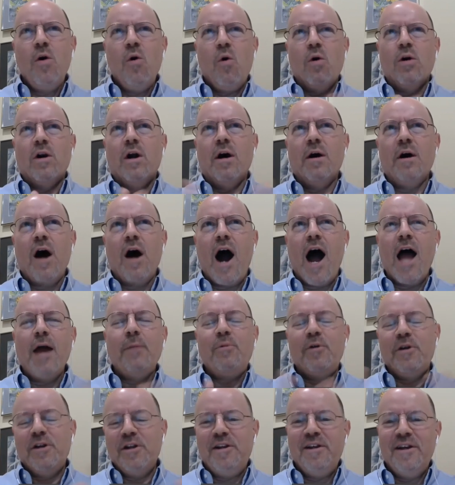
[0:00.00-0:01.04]
or a
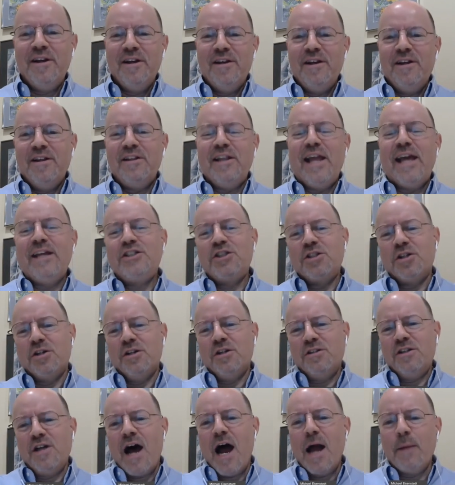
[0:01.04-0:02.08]
hybrid
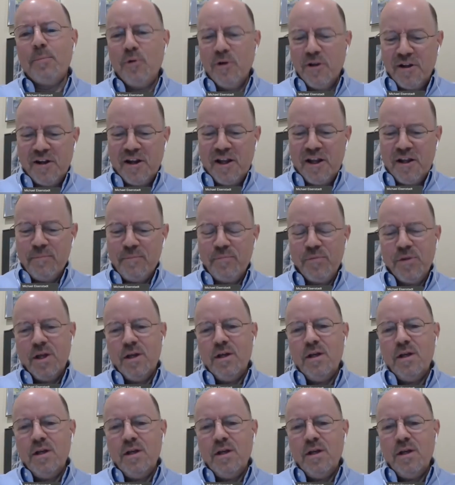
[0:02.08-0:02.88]
nature to hybridity.